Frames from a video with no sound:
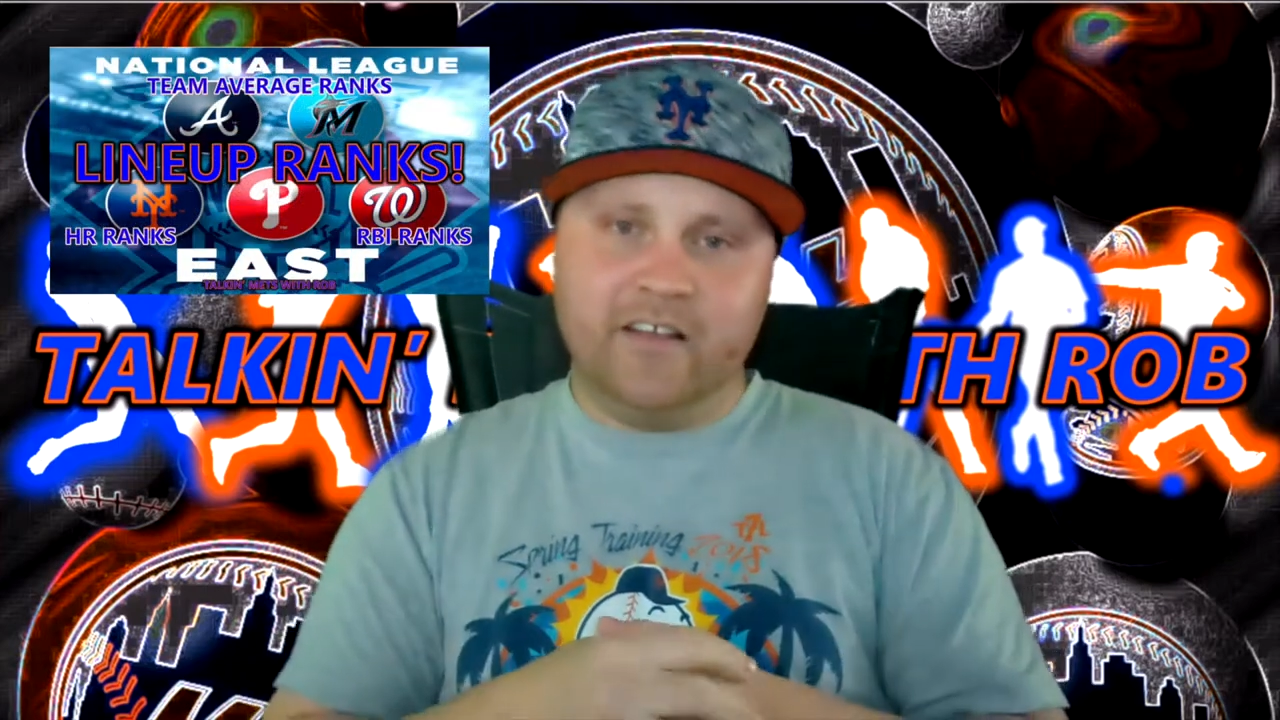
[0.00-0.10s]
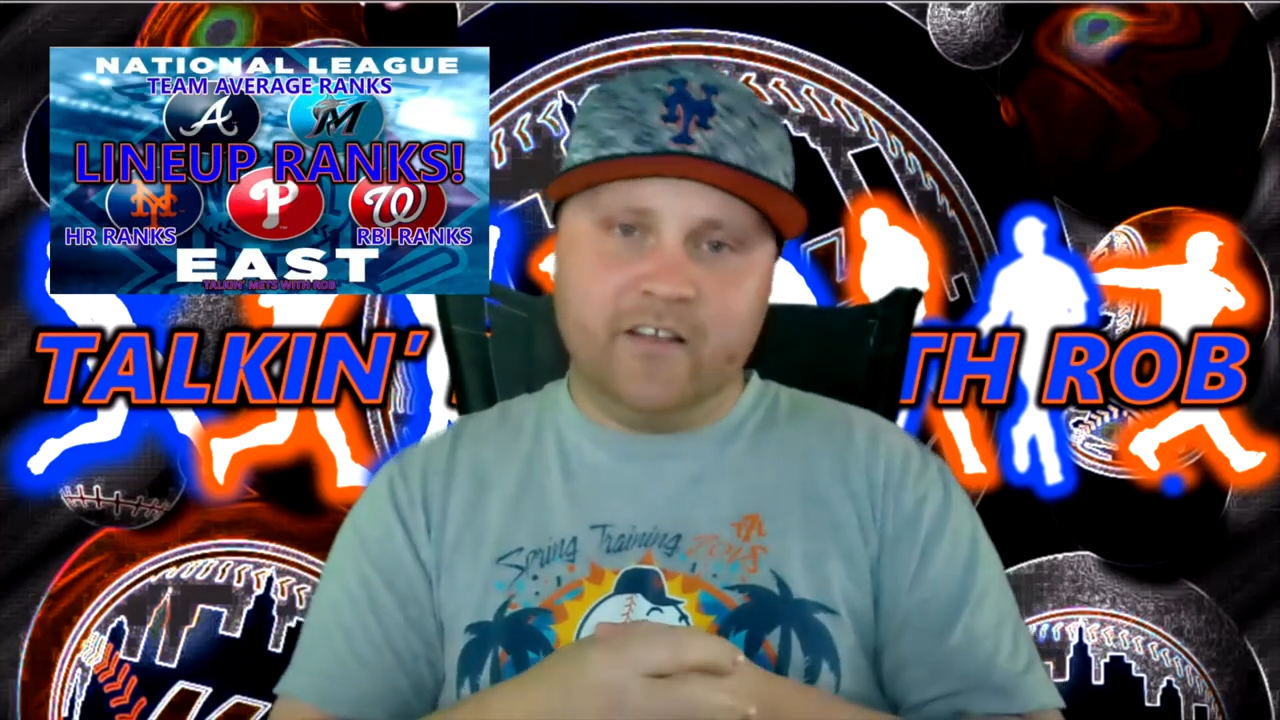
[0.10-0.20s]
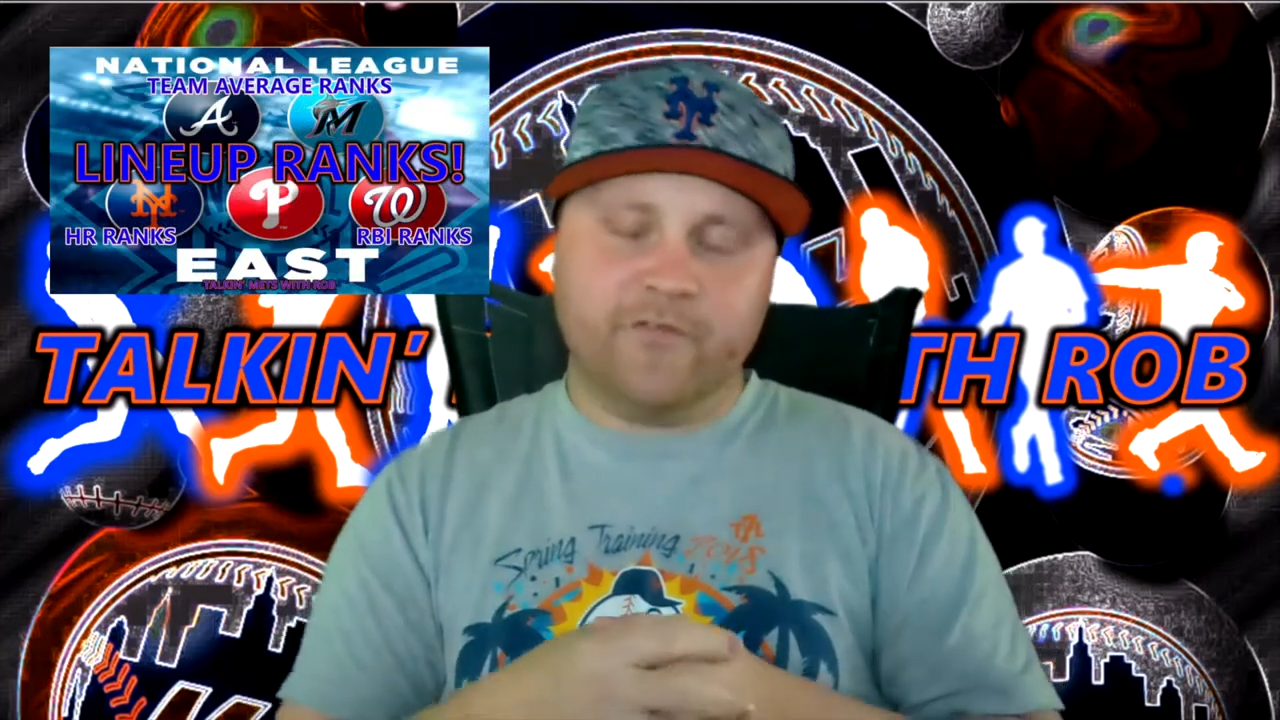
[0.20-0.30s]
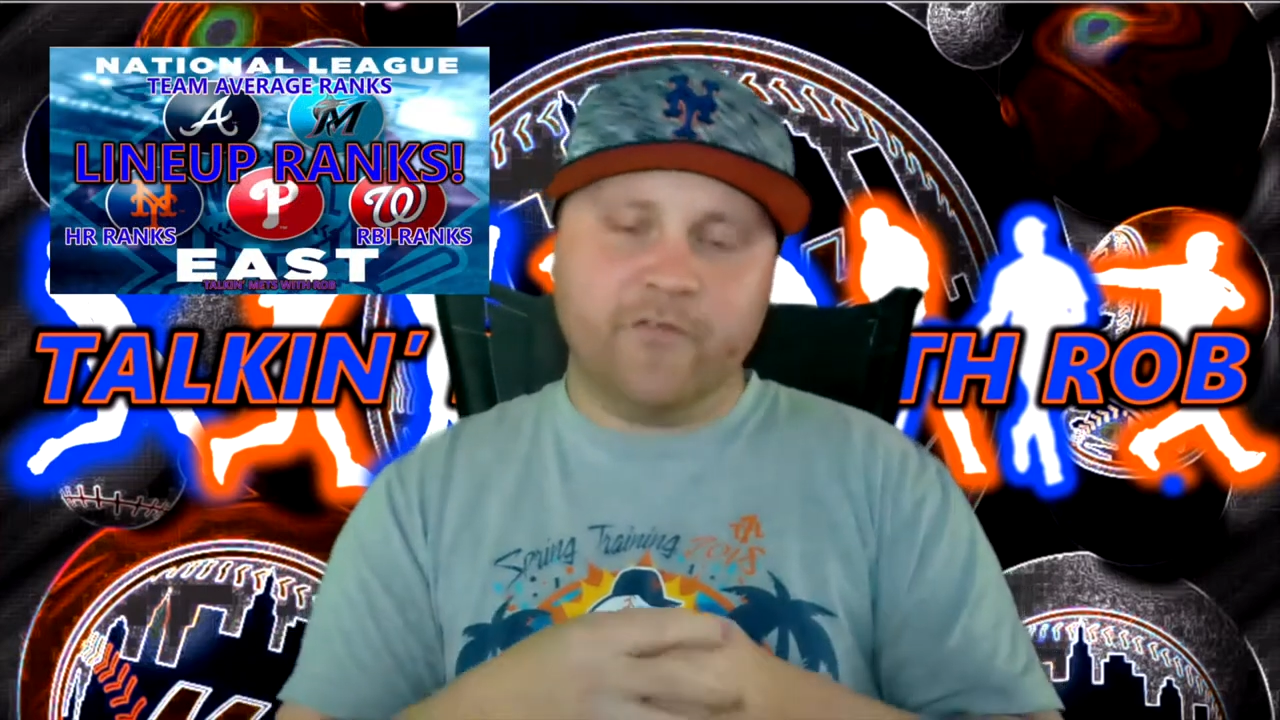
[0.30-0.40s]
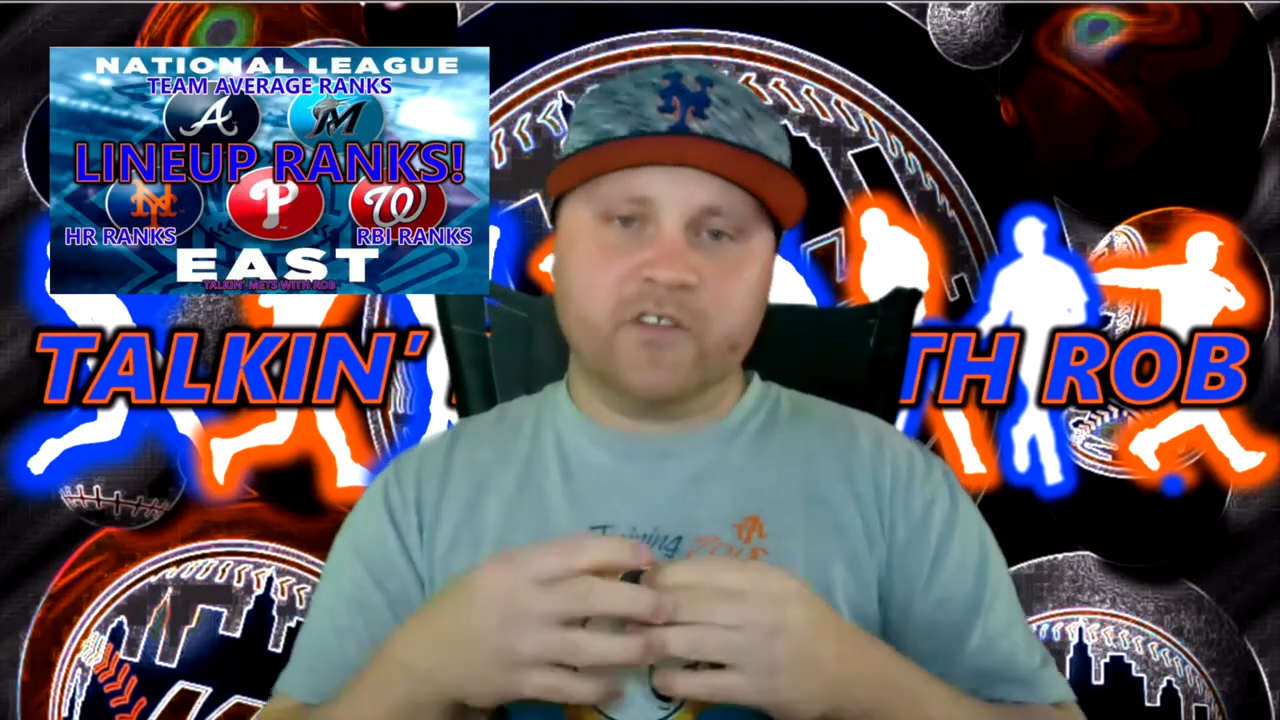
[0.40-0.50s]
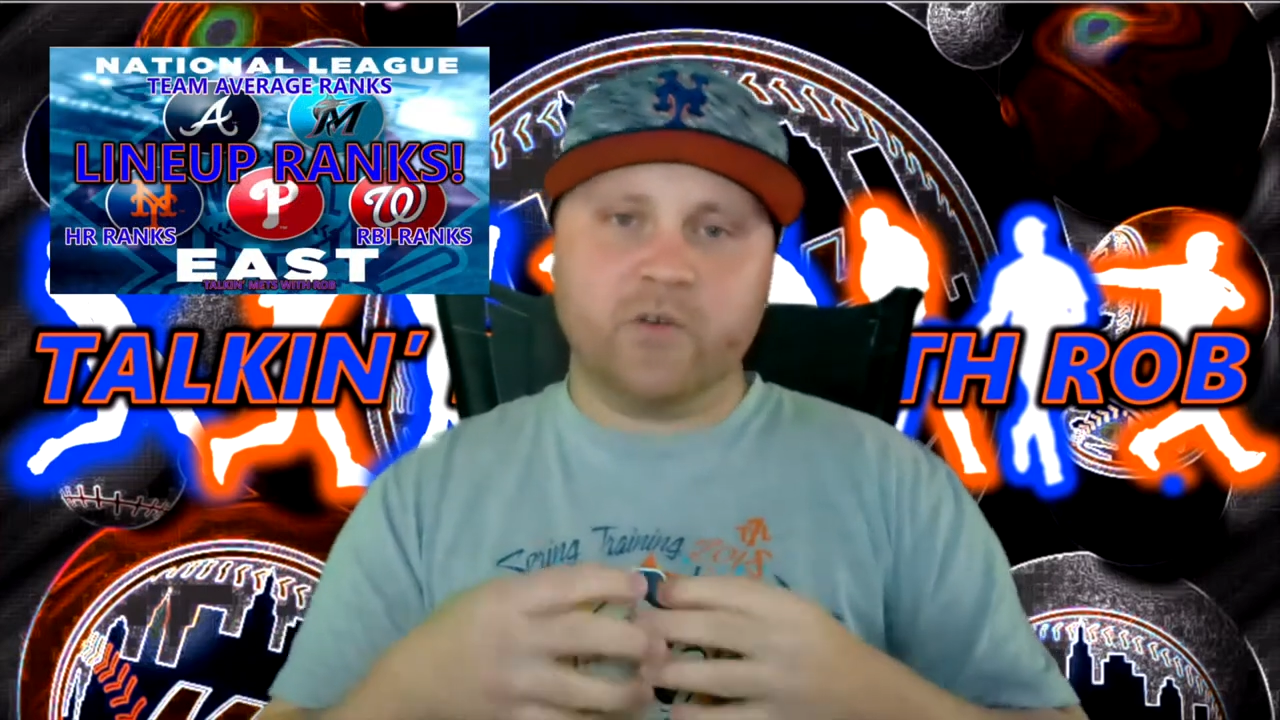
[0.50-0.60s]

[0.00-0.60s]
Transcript: East for the